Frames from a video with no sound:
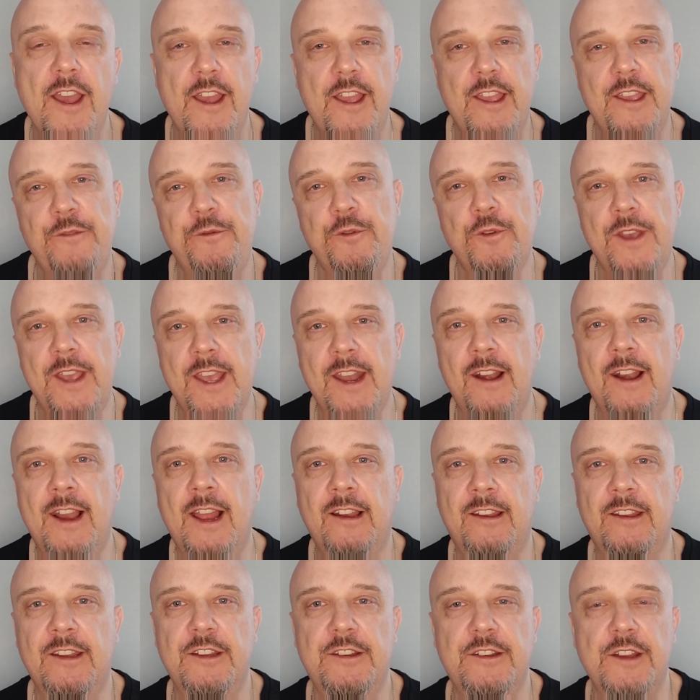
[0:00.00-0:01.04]
If you hint like
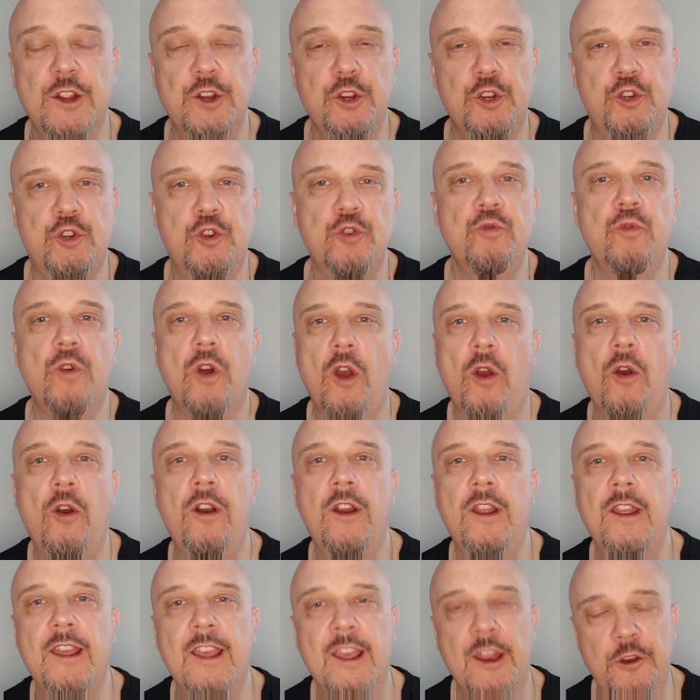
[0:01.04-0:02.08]
this too
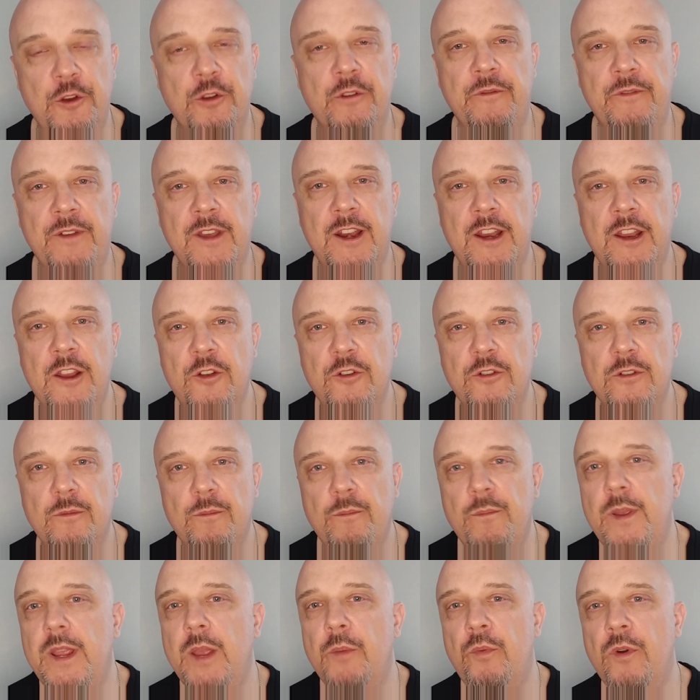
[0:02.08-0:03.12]
early in your videos,
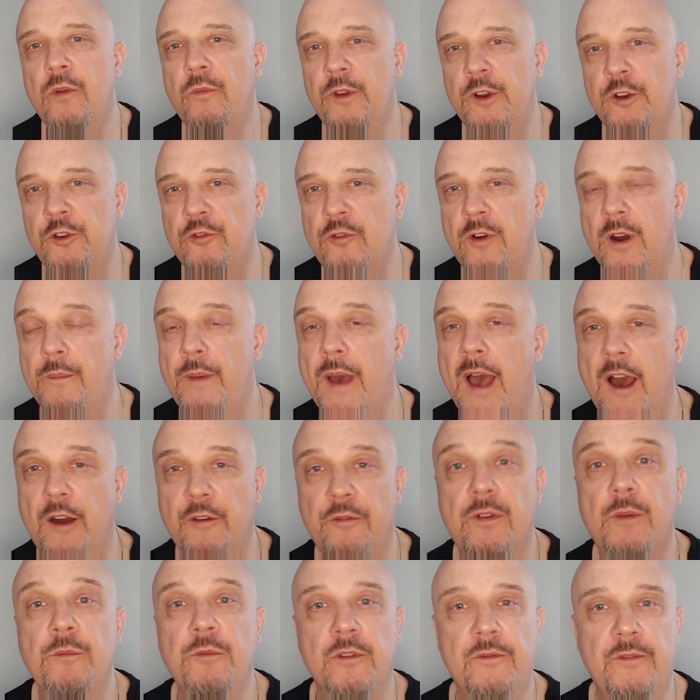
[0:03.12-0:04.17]
people will drop out
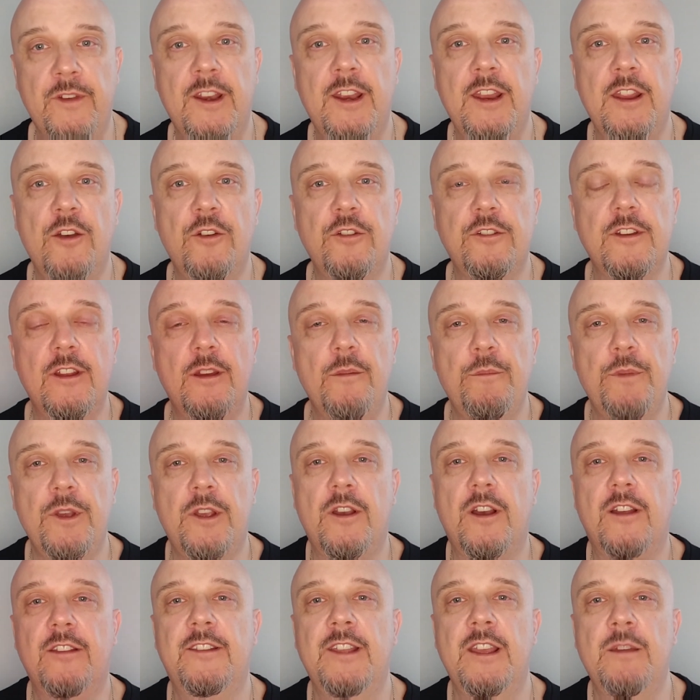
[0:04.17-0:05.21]
from your videos
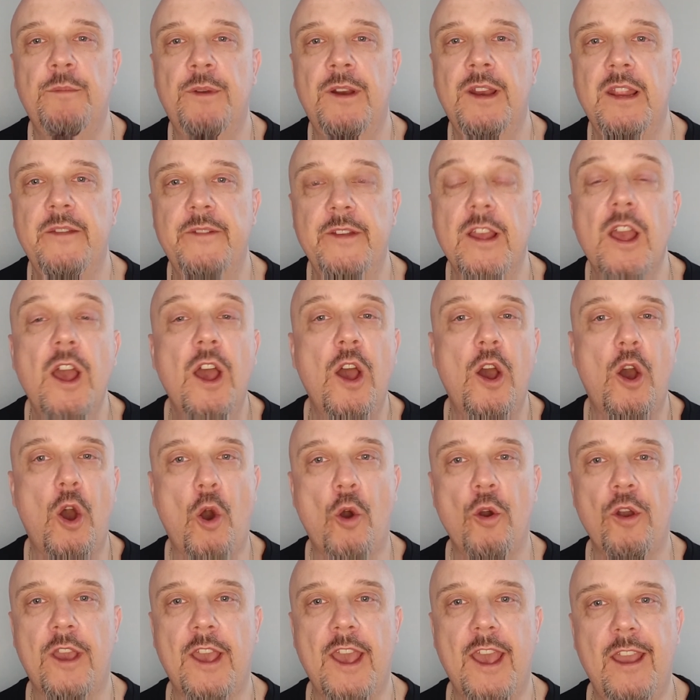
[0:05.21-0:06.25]
because they're believing,
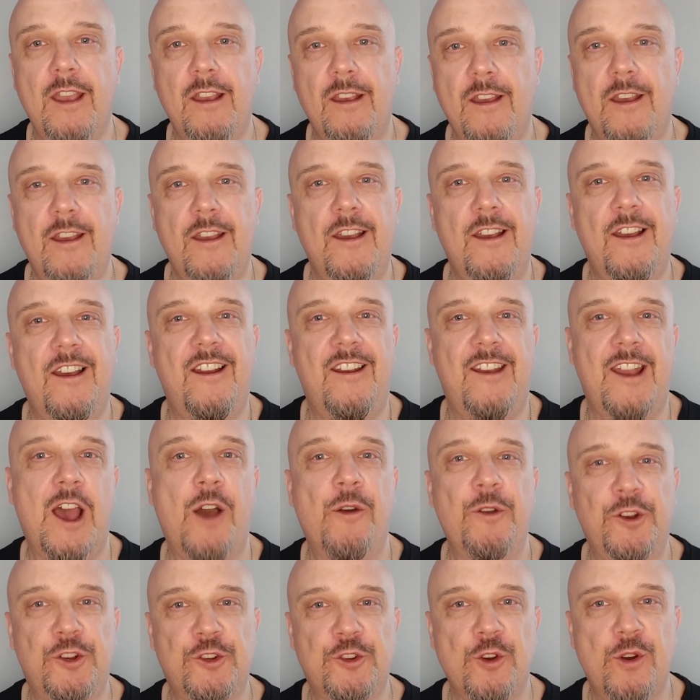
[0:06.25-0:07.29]
okay, now
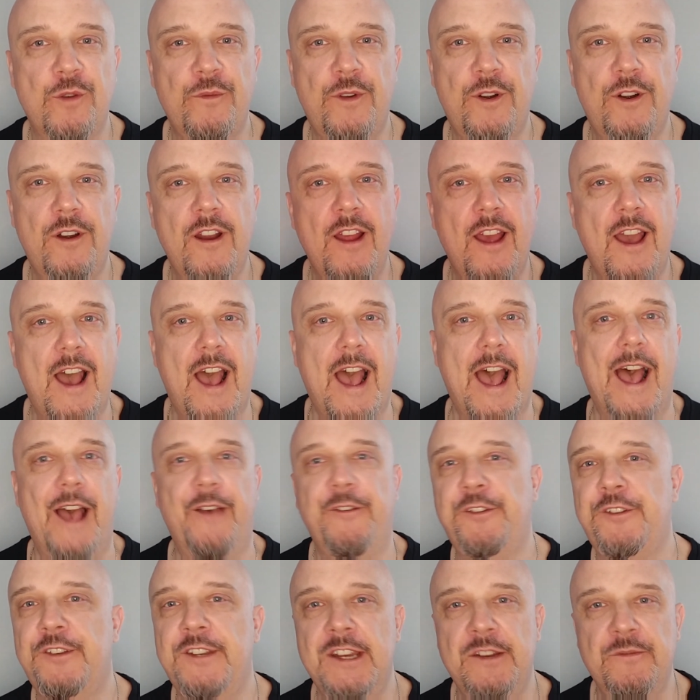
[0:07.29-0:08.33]
it's over. I've
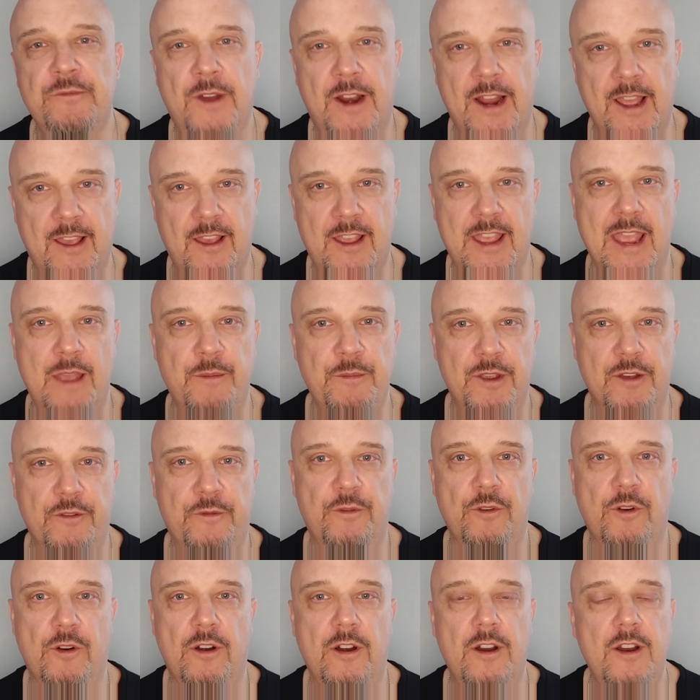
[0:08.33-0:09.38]
seen what I came here
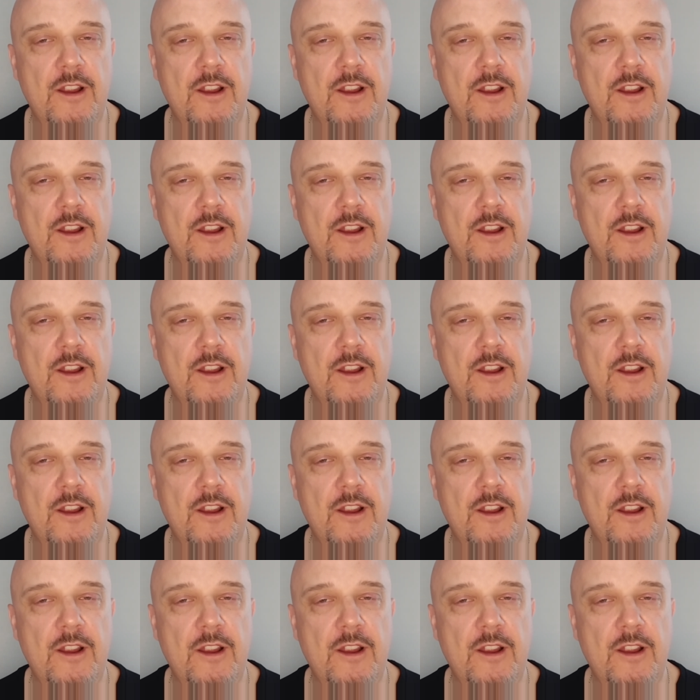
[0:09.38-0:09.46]
for.